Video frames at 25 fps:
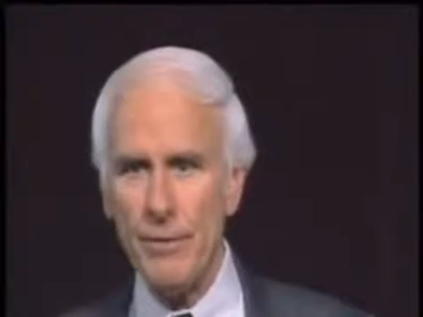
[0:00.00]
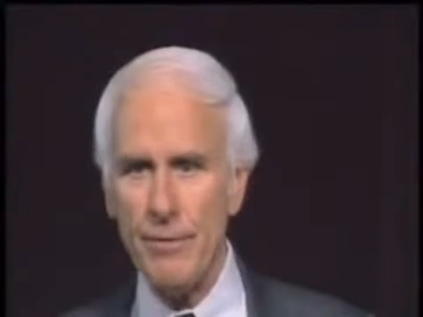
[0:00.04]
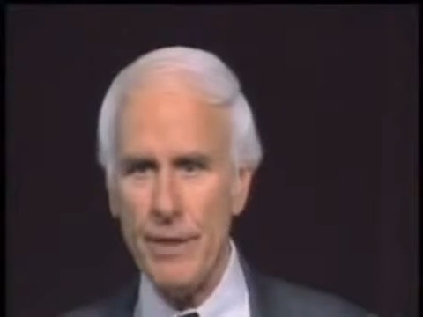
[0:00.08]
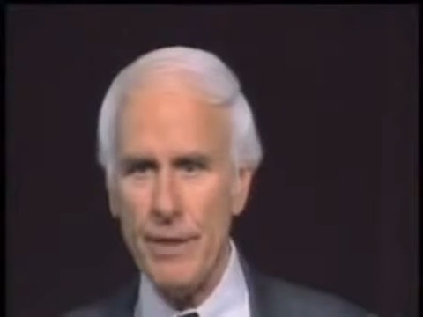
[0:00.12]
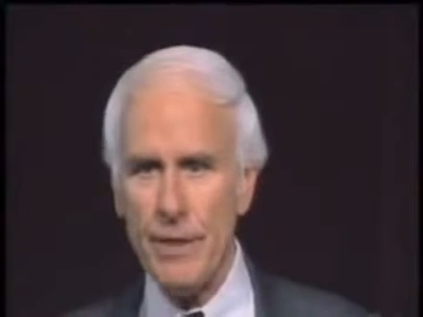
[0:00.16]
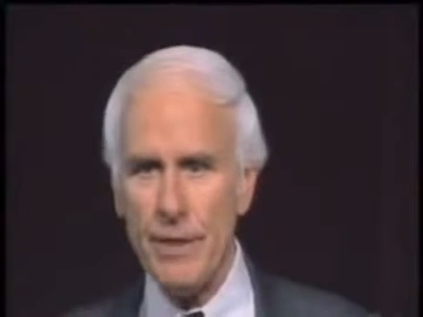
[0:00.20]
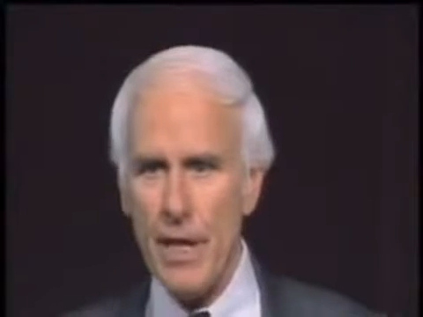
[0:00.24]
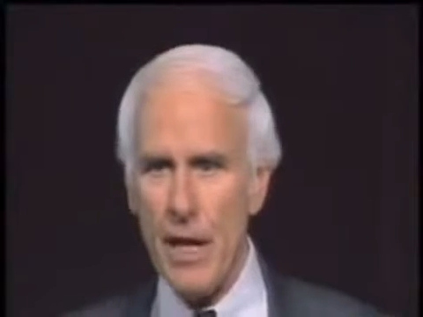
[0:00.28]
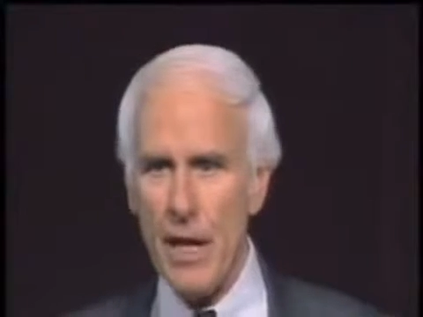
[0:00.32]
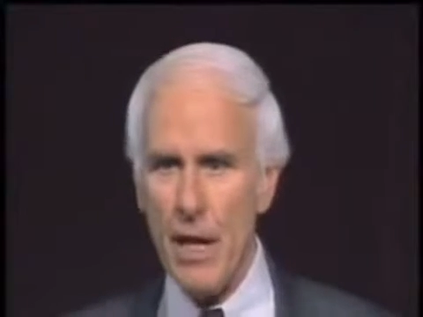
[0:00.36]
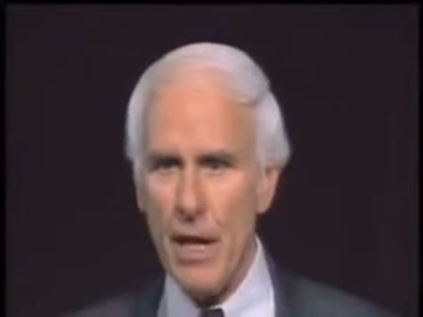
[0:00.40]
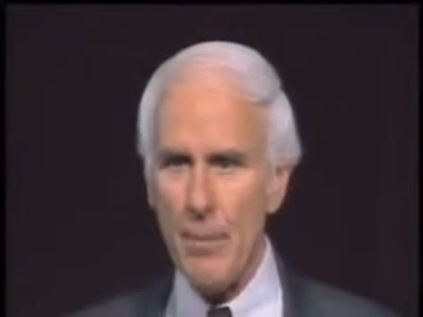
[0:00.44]

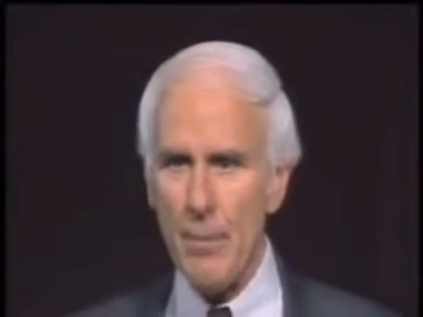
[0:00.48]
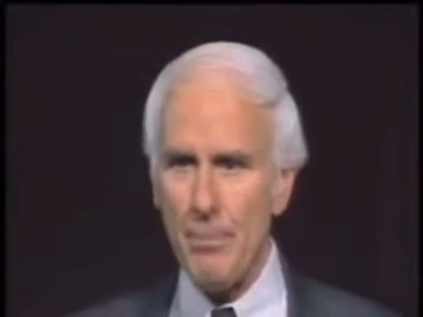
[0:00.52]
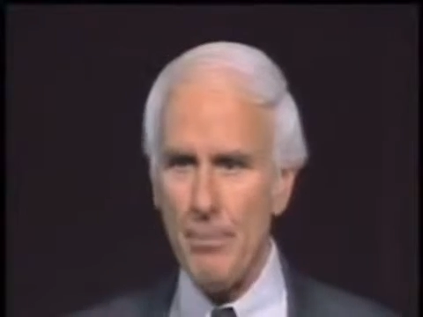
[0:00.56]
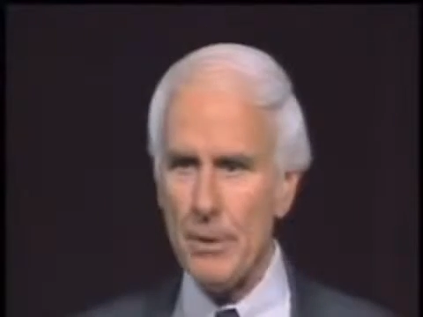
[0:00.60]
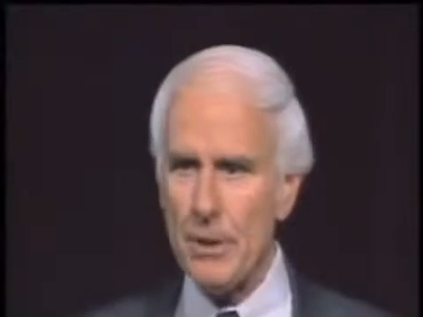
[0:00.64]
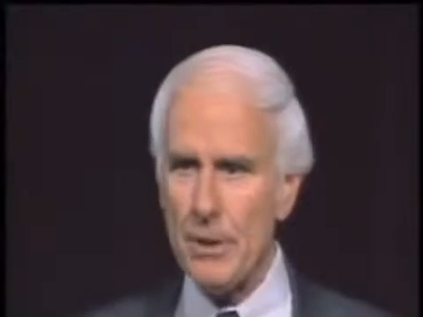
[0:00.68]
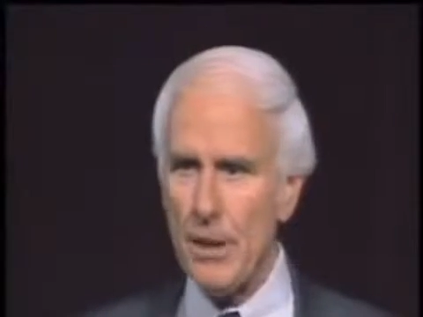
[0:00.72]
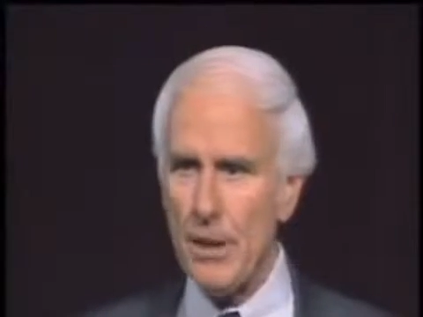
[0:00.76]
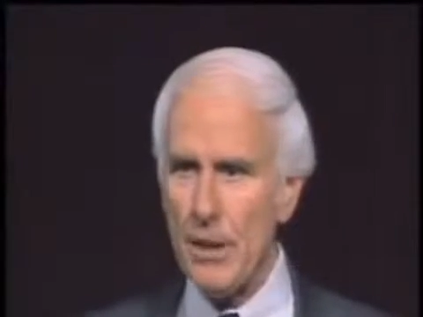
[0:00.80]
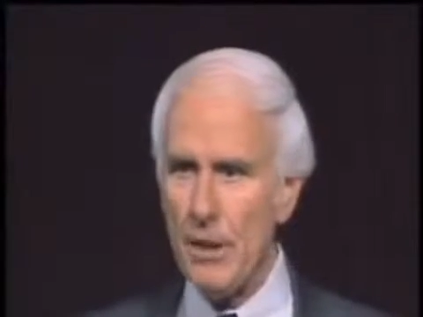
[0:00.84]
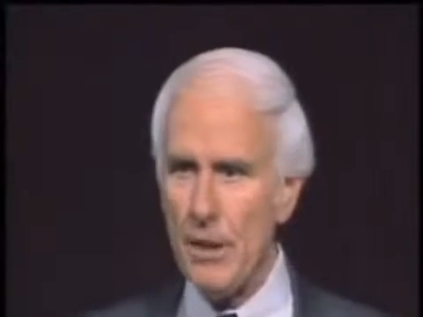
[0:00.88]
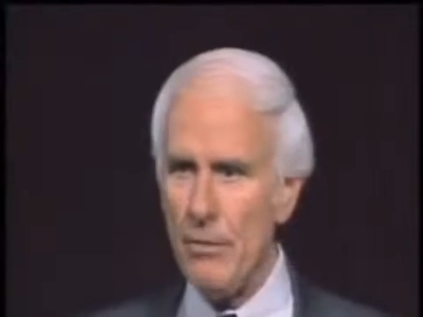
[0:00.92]
every tire,
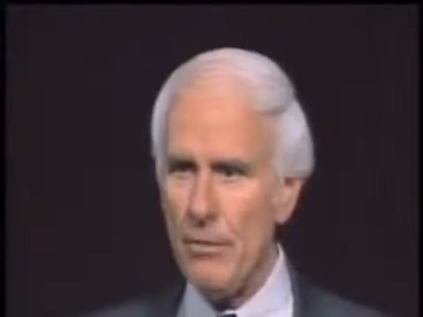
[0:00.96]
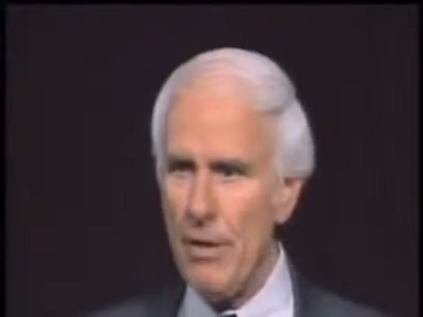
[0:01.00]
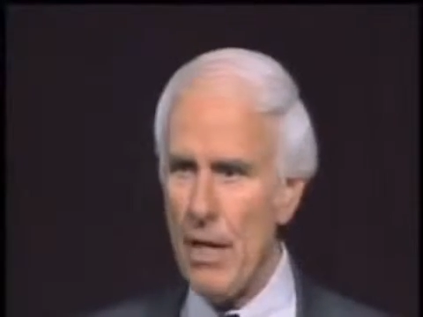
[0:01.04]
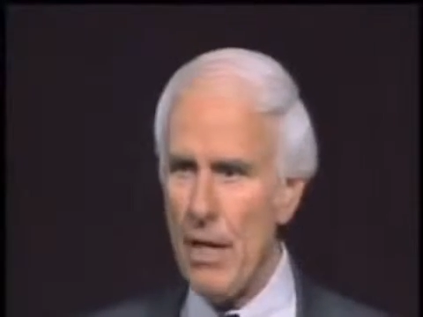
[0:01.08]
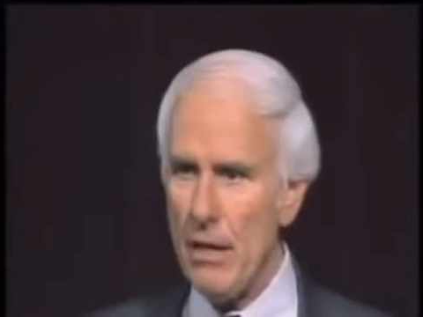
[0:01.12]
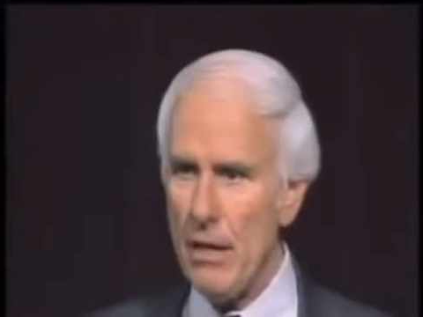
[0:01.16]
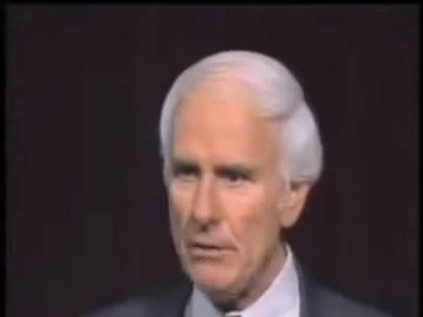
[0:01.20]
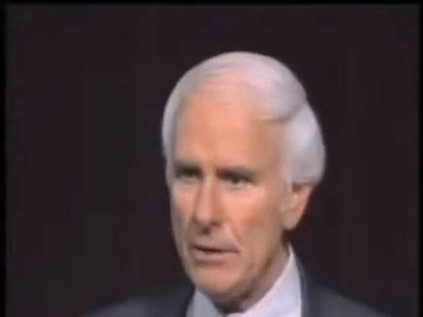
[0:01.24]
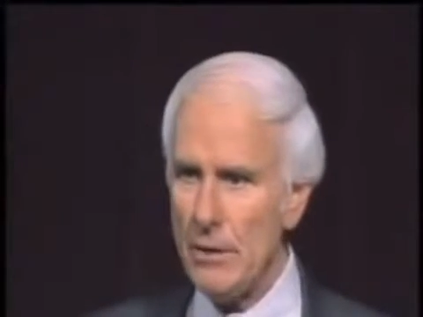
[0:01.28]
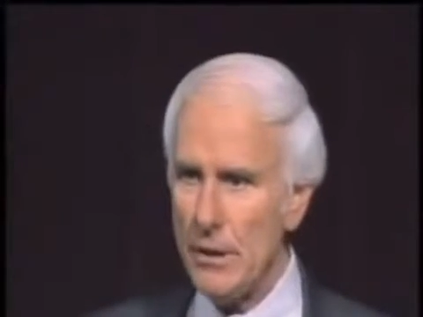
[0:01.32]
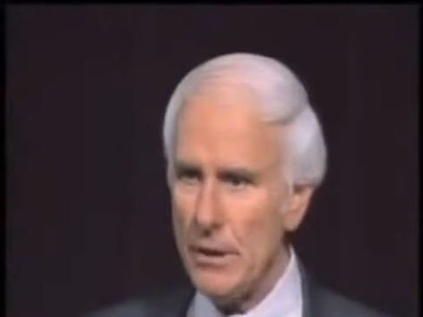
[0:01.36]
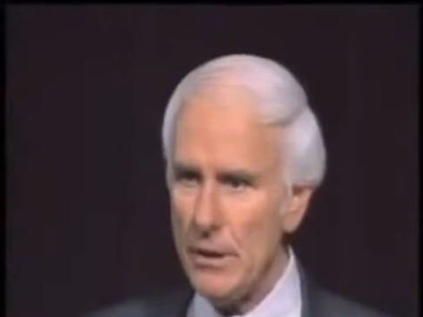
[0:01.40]
puts 100
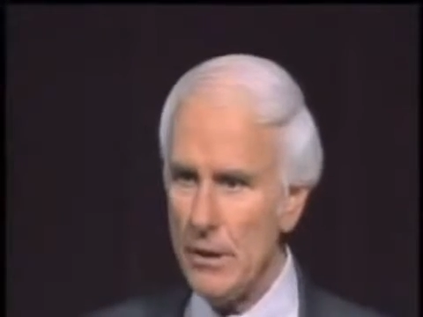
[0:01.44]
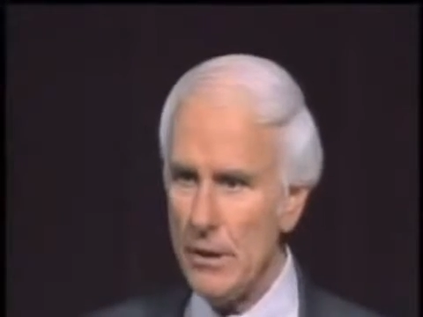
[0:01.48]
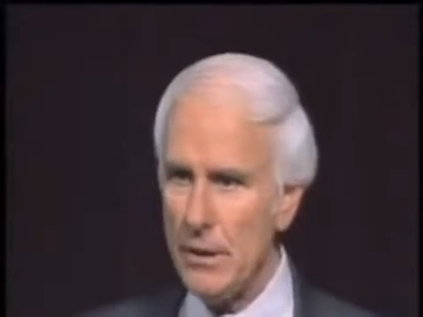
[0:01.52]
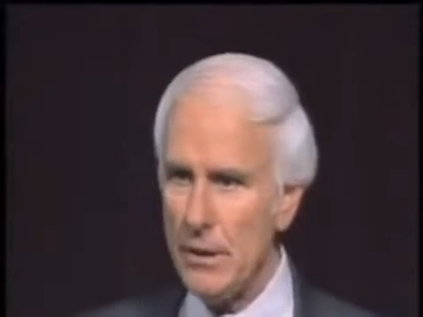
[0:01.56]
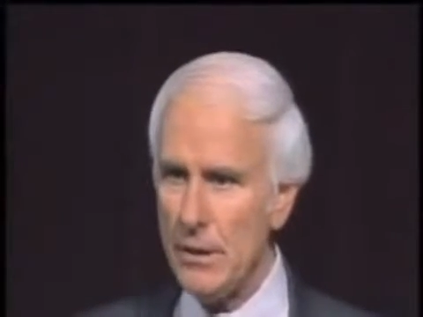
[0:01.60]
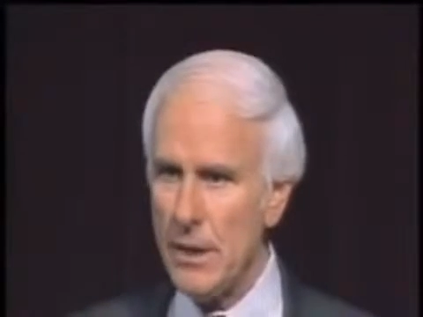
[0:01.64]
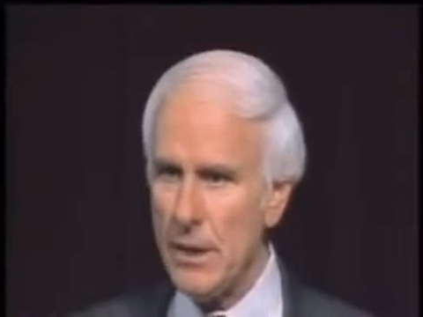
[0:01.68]
rounds in it,